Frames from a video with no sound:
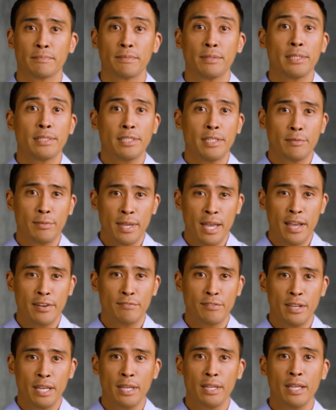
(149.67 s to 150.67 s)
The Southern
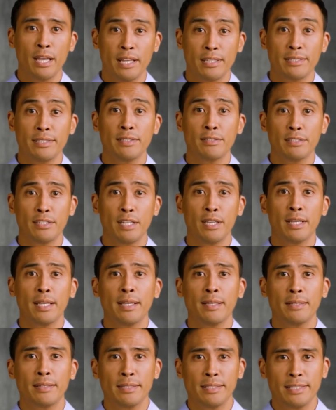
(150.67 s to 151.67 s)
African Customs
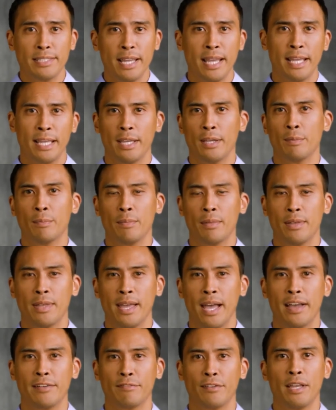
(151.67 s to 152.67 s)
Union, SACU,
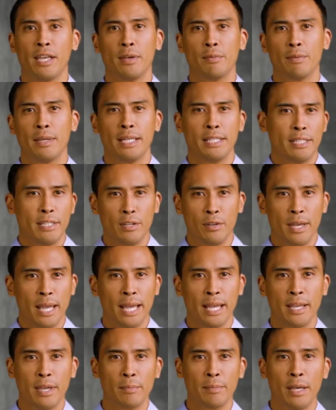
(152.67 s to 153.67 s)
an African regional
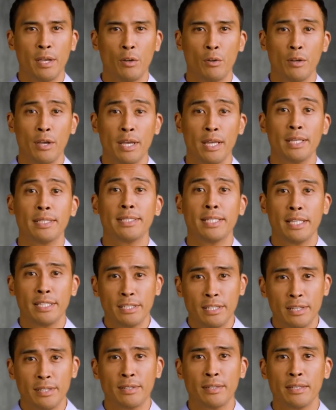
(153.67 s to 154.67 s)
economic
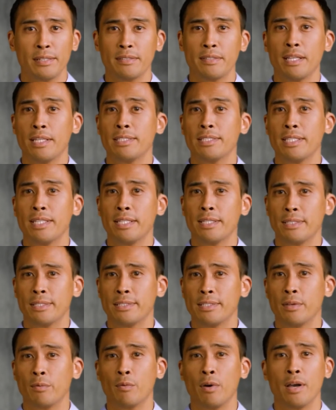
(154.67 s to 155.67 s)
organization, considered
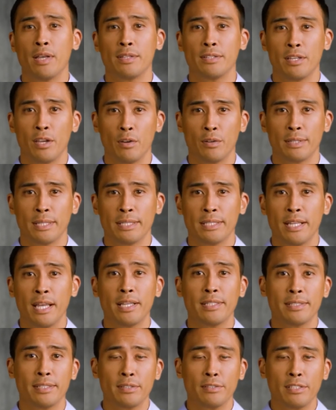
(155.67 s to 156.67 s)
as the world's oldest
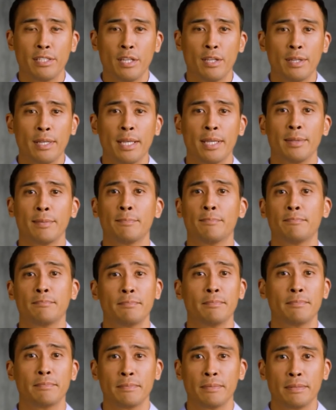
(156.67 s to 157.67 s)
customs union.
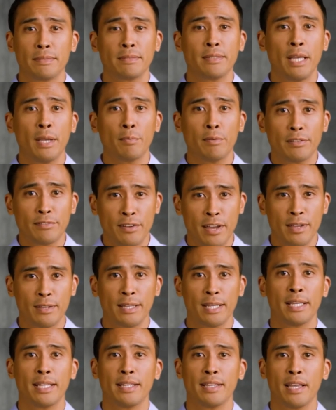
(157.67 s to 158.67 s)
It was
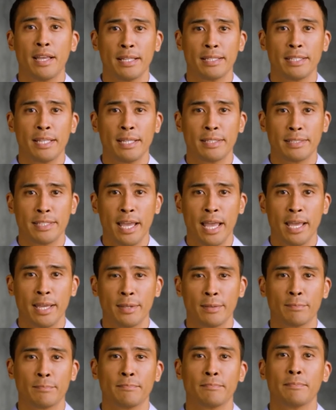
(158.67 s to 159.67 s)
founded in 1910.